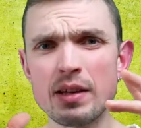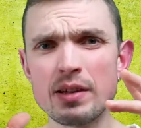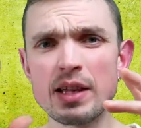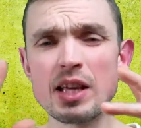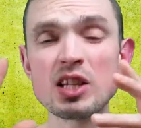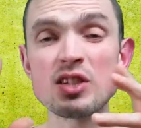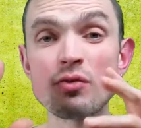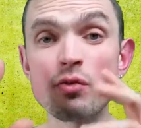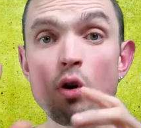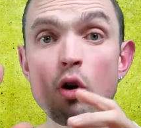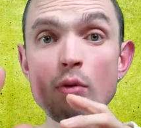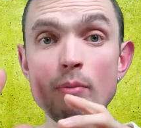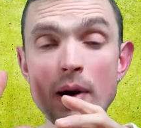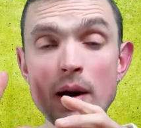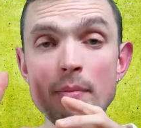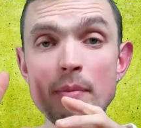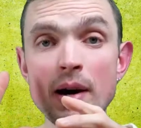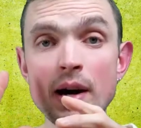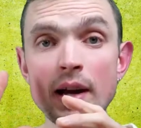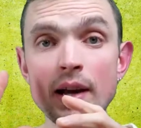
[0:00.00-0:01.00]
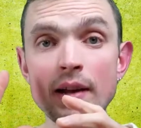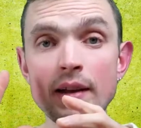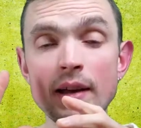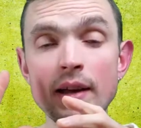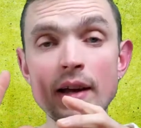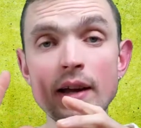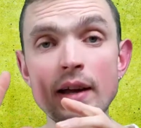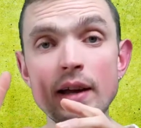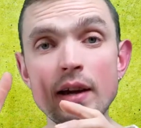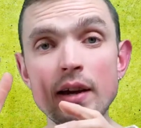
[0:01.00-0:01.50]
takes for my mind
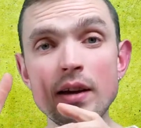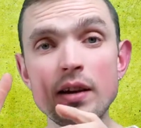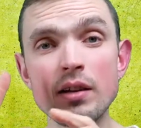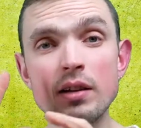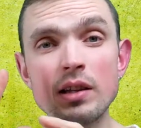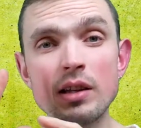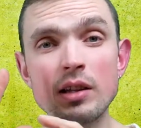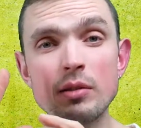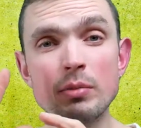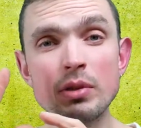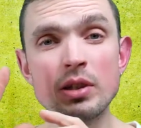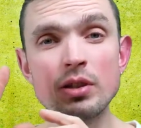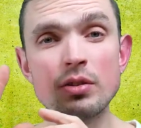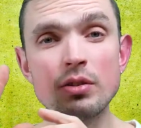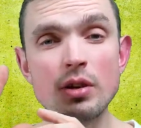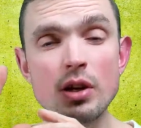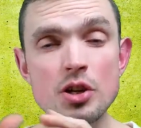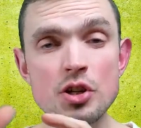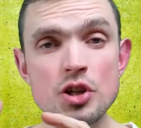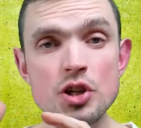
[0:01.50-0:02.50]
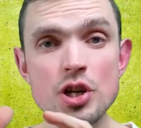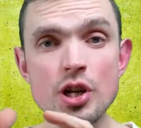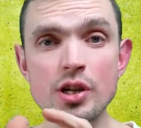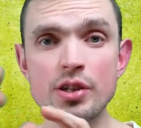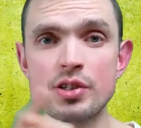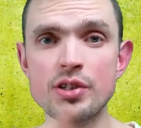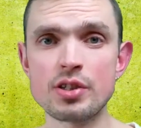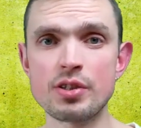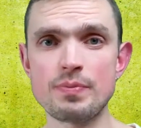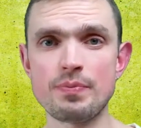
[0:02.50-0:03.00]
a little bit to
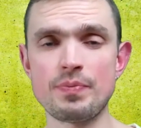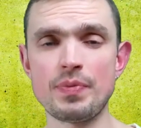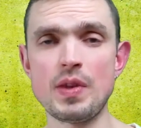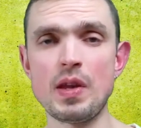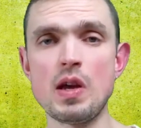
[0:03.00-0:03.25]
adjust.